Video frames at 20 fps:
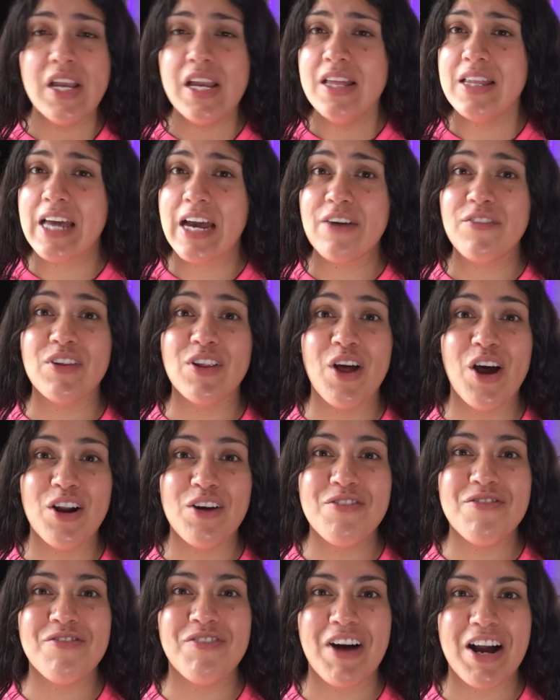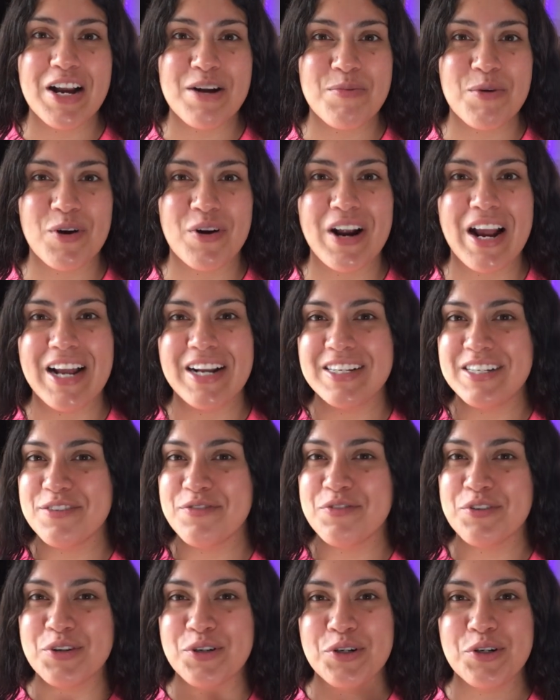They have a lot of fiber and
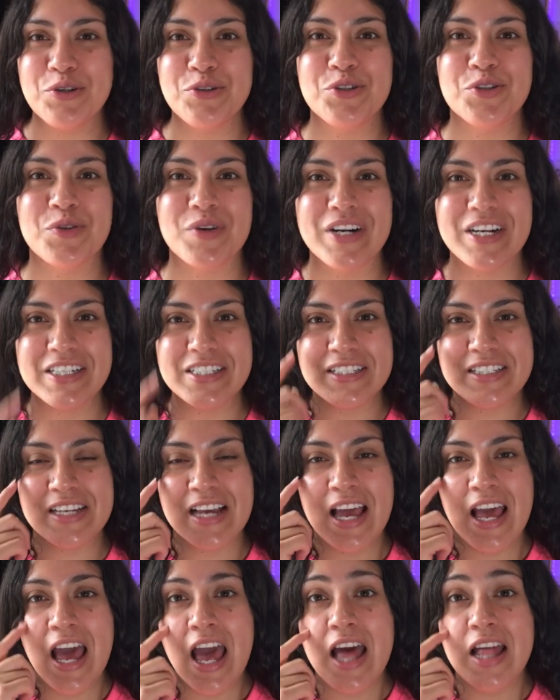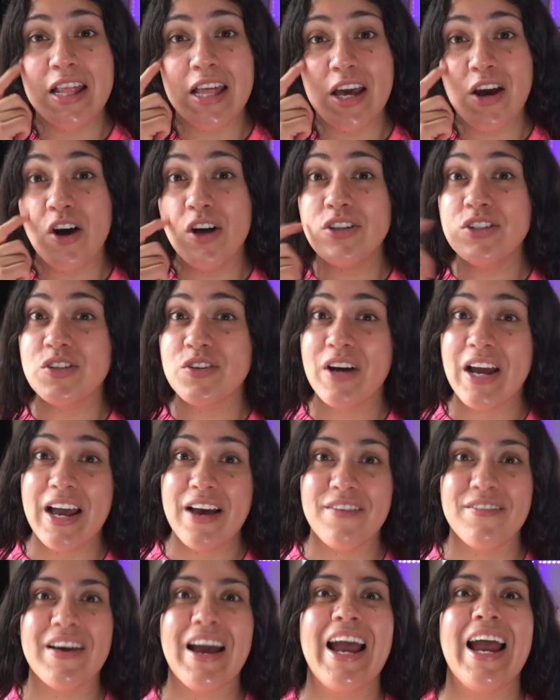different nutrients. They also
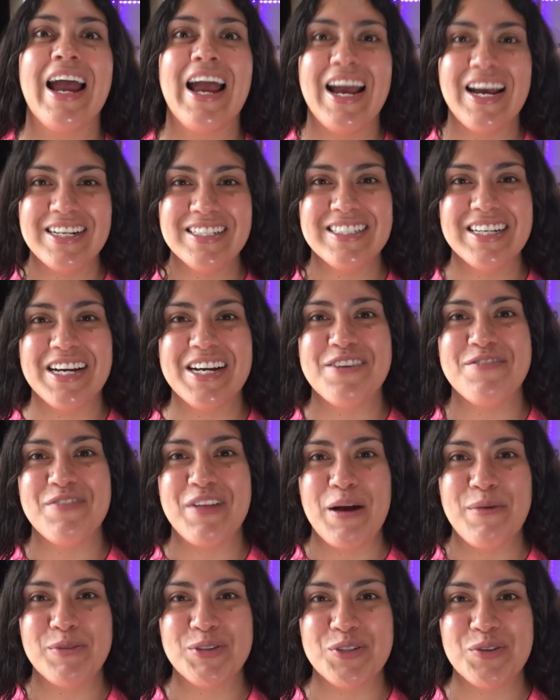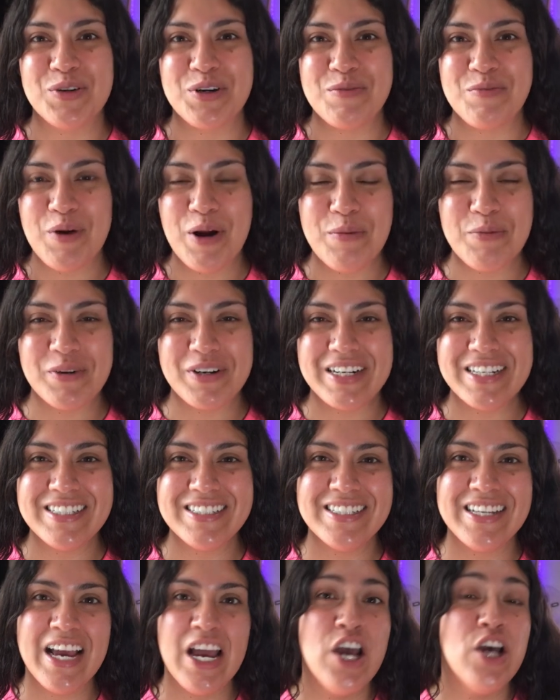have anti-inflammatory properties,
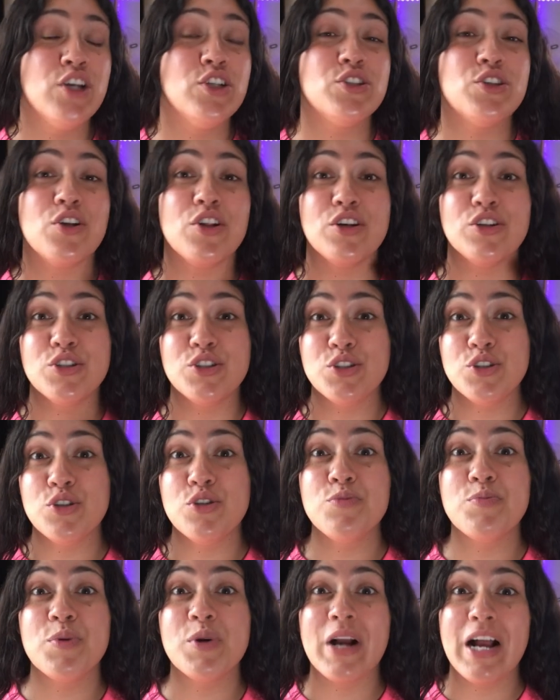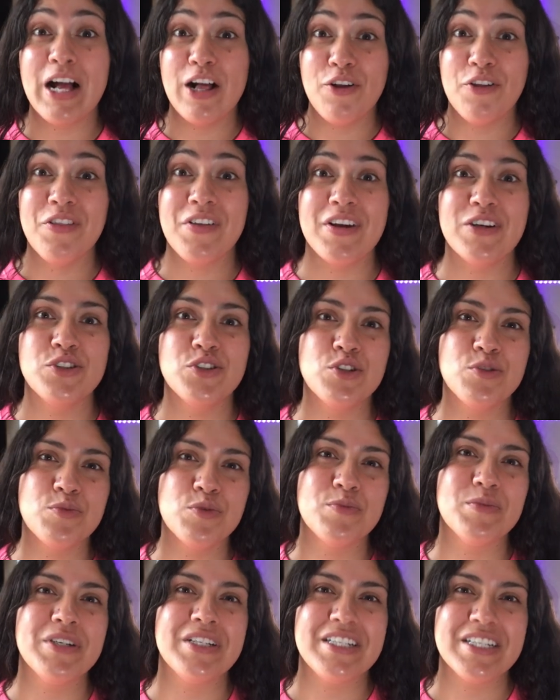so they're super healthy and super
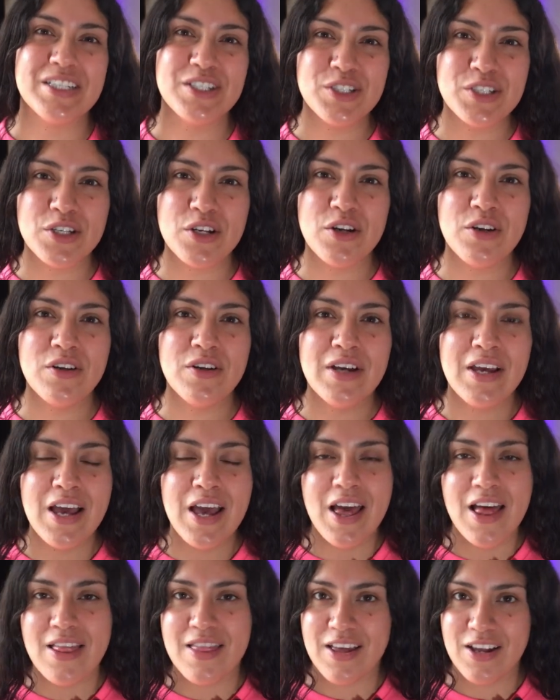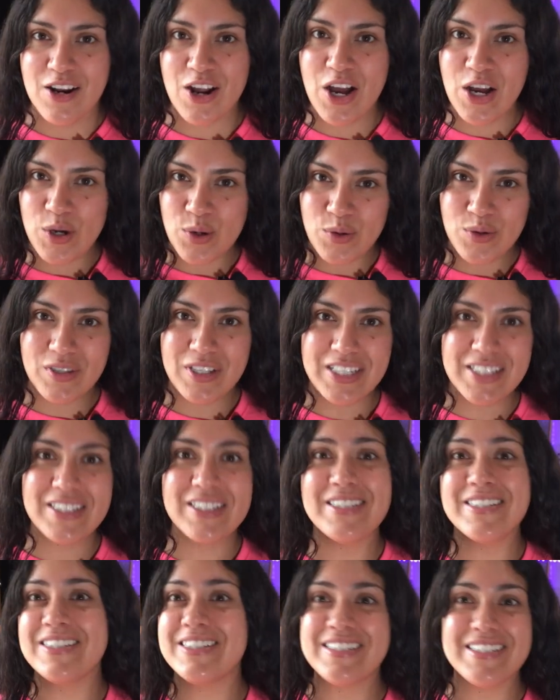medicinal. They not only
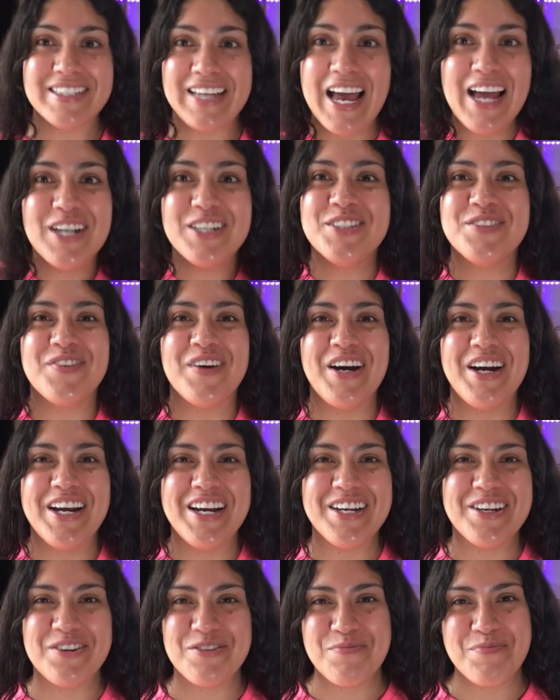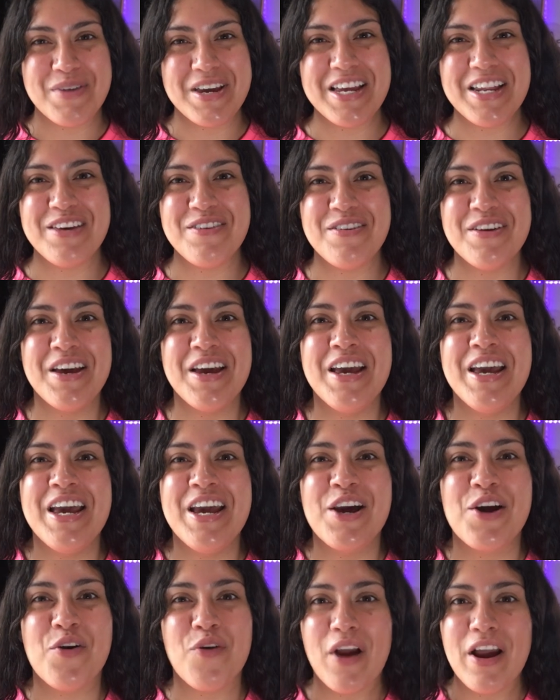satisfy your meaty
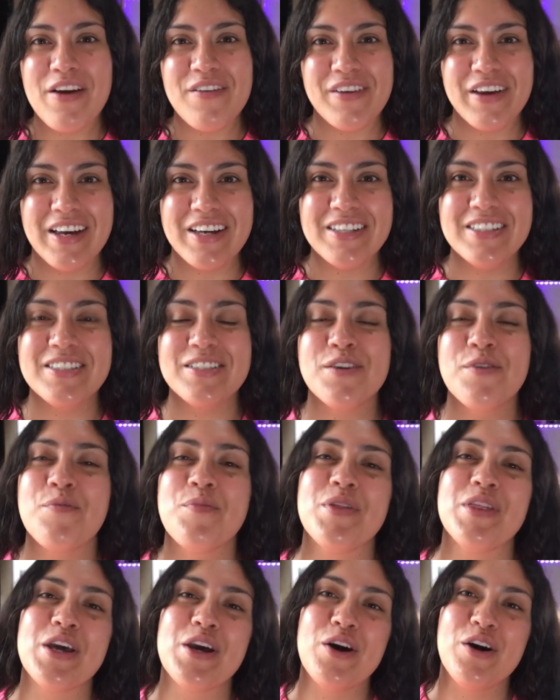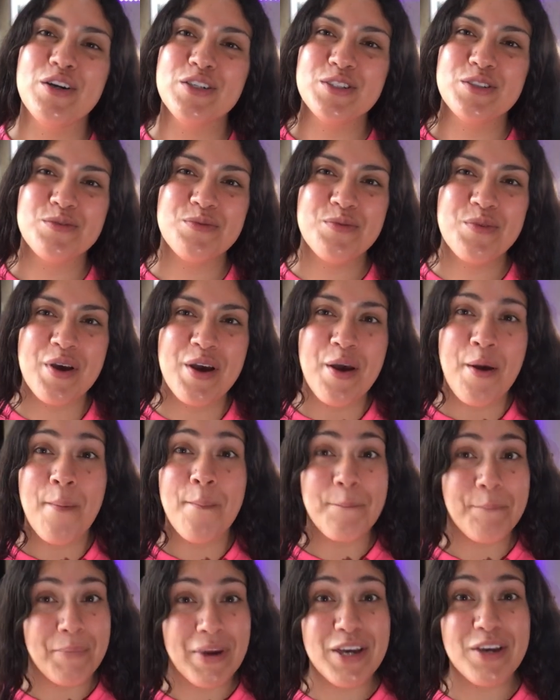cravings, but they also
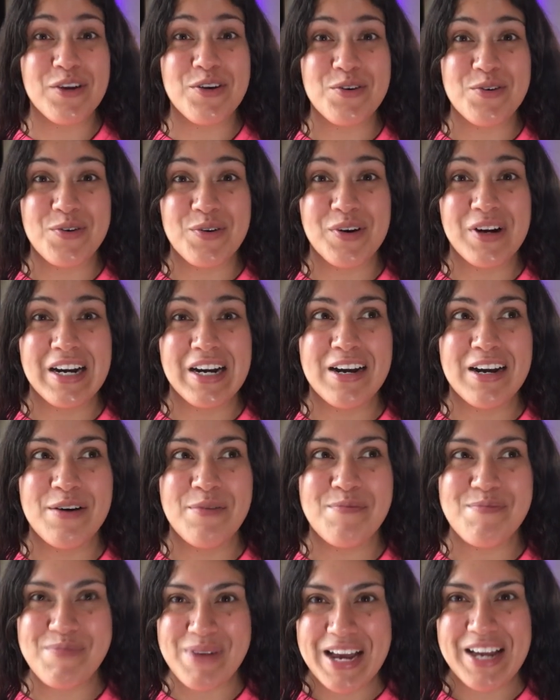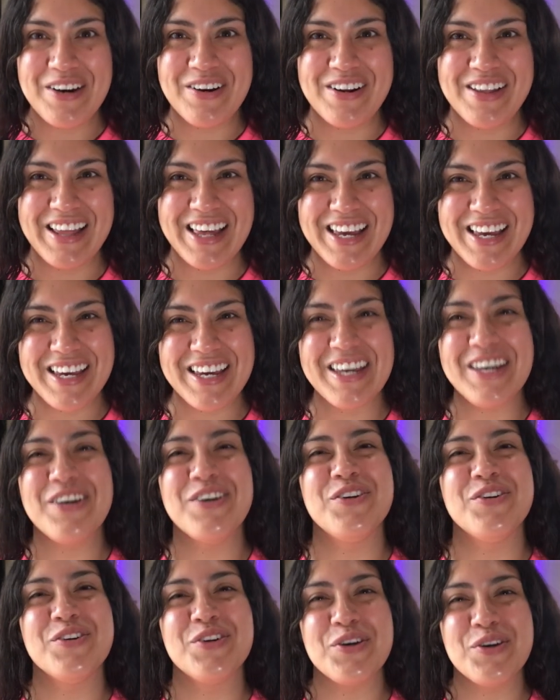make you better. They
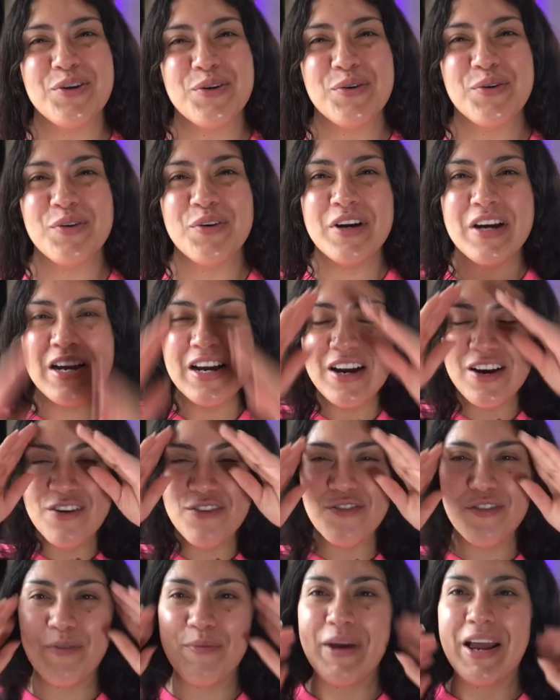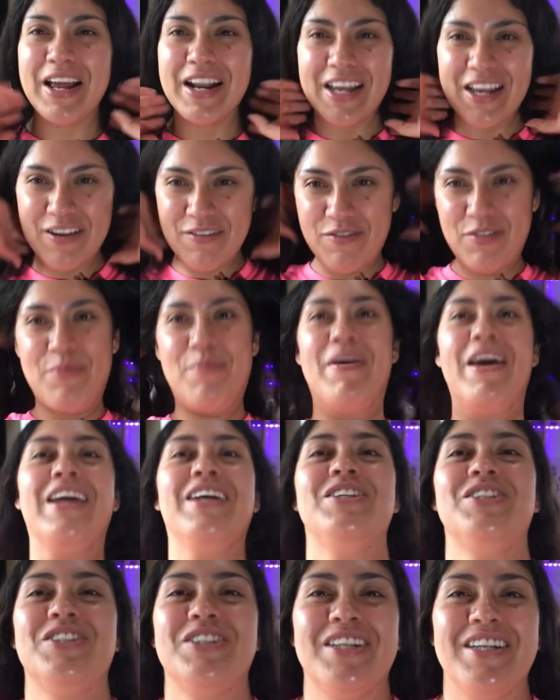heal you from any
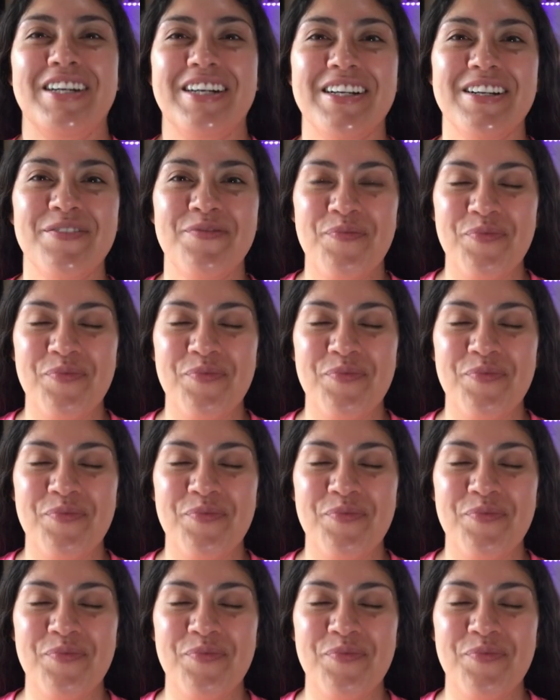inflammation.